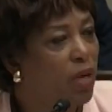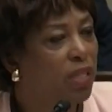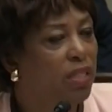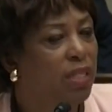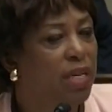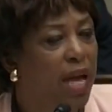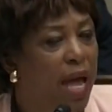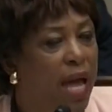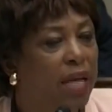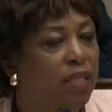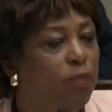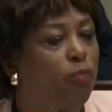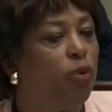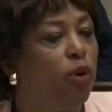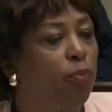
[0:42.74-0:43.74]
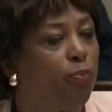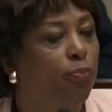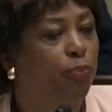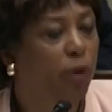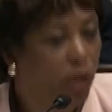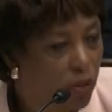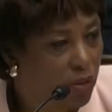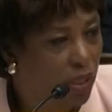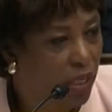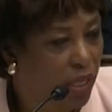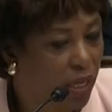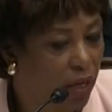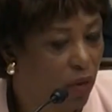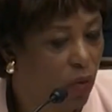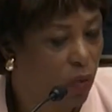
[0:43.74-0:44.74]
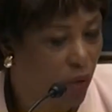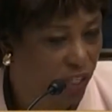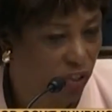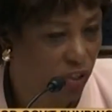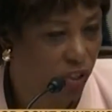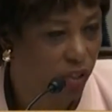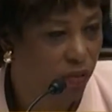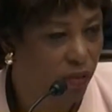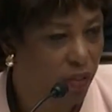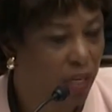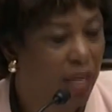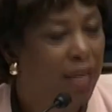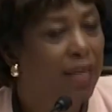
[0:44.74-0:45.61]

us to ask more pertinent questions.